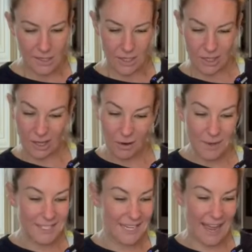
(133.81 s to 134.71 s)
You can
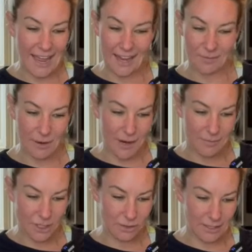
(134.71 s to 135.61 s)
always add, right?
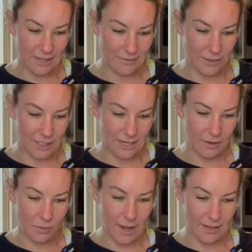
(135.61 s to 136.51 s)
But you can never take away.